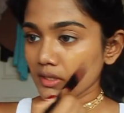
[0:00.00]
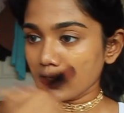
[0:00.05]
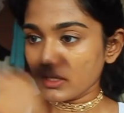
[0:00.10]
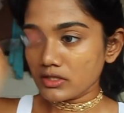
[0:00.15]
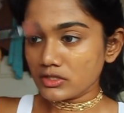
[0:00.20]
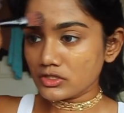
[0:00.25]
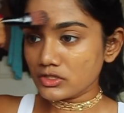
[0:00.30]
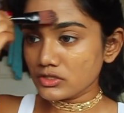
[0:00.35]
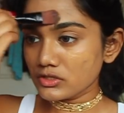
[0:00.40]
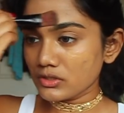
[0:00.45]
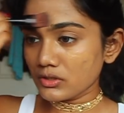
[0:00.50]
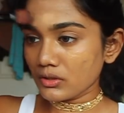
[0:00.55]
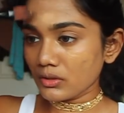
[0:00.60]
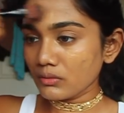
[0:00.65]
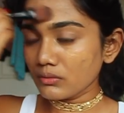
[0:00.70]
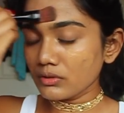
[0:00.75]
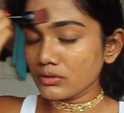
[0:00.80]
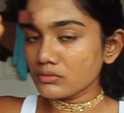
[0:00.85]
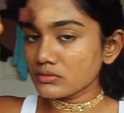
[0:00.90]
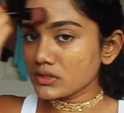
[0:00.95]
and just, you
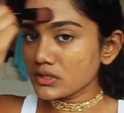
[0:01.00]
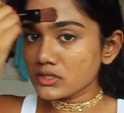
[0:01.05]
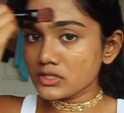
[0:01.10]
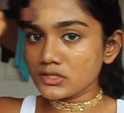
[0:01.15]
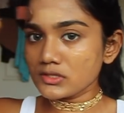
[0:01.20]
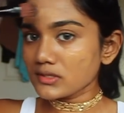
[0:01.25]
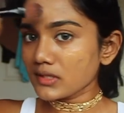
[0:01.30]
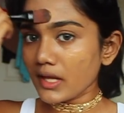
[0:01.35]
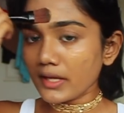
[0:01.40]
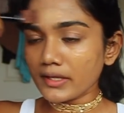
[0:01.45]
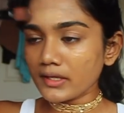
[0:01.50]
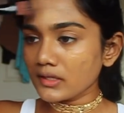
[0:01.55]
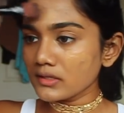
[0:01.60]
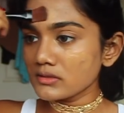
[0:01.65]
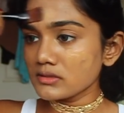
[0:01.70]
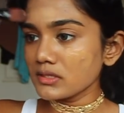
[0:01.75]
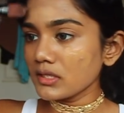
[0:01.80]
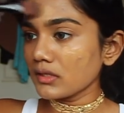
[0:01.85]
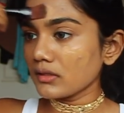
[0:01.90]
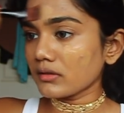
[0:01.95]
know, use it just like a
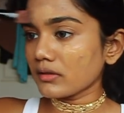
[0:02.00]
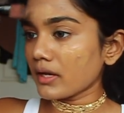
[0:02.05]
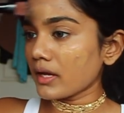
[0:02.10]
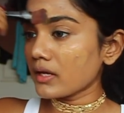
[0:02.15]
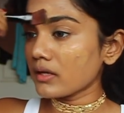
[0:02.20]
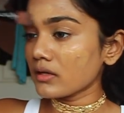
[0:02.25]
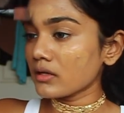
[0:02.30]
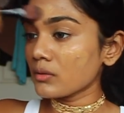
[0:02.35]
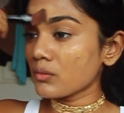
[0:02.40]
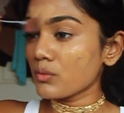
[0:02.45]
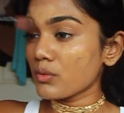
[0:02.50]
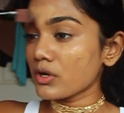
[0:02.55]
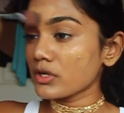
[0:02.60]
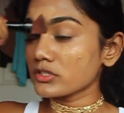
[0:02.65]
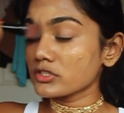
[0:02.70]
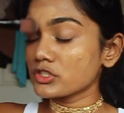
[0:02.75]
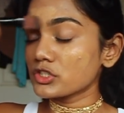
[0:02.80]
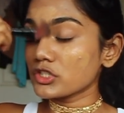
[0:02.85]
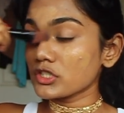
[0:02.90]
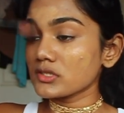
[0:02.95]
concealer, and it
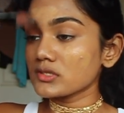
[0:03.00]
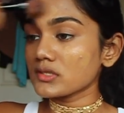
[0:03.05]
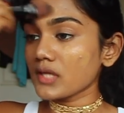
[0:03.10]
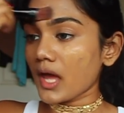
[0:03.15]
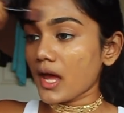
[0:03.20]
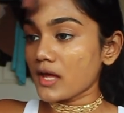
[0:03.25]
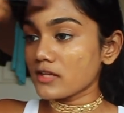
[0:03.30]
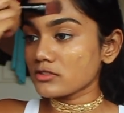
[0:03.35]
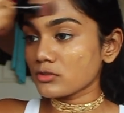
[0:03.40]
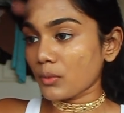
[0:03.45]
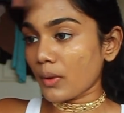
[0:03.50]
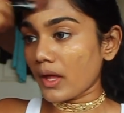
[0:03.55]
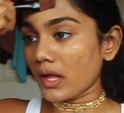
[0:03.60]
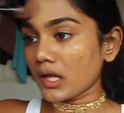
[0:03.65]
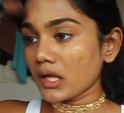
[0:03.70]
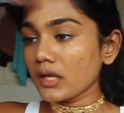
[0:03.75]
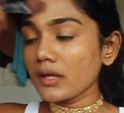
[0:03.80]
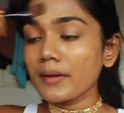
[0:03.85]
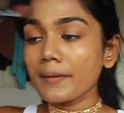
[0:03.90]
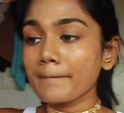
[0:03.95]
works just as
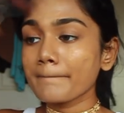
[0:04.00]
well.